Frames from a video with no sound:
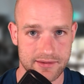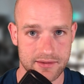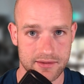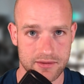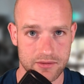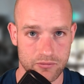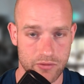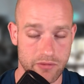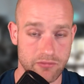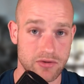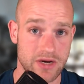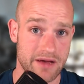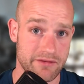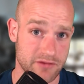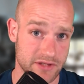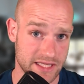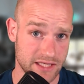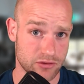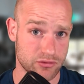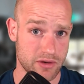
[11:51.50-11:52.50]
we will have
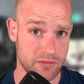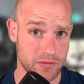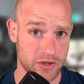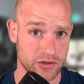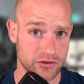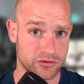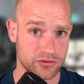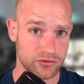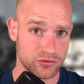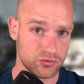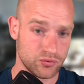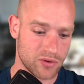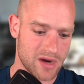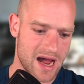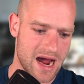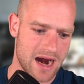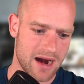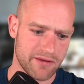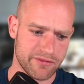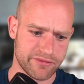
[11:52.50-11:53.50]
an increment to
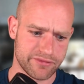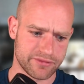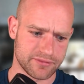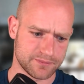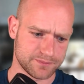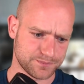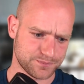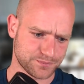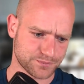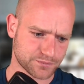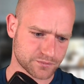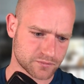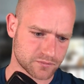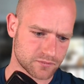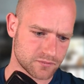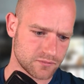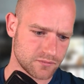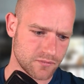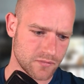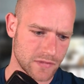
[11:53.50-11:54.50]
half,
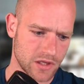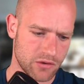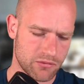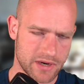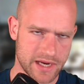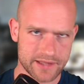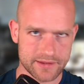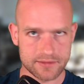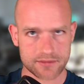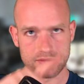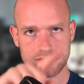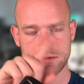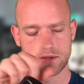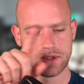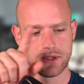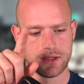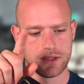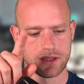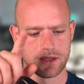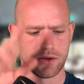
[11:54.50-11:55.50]
right?
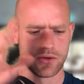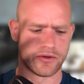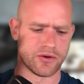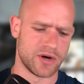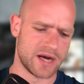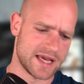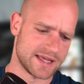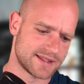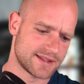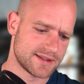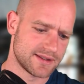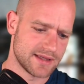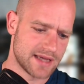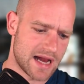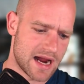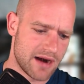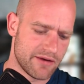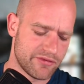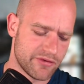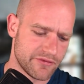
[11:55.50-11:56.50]
Oh no, less,
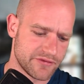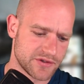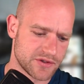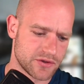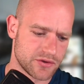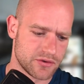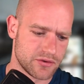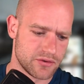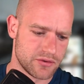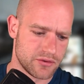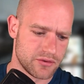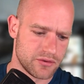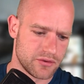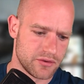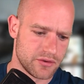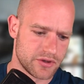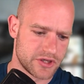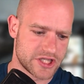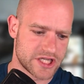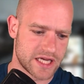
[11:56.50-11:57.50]
half of
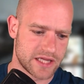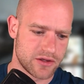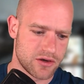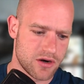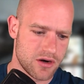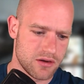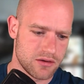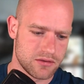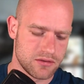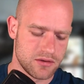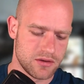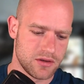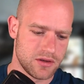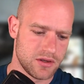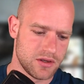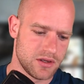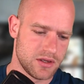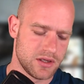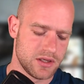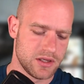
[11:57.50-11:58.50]
the channel.
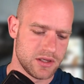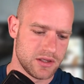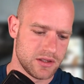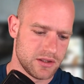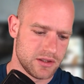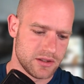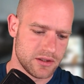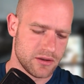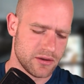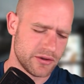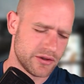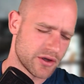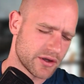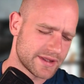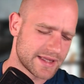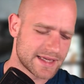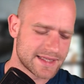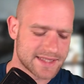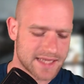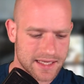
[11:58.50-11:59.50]
Not
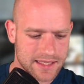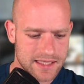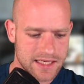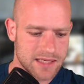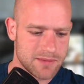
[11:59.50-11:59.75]
exactly,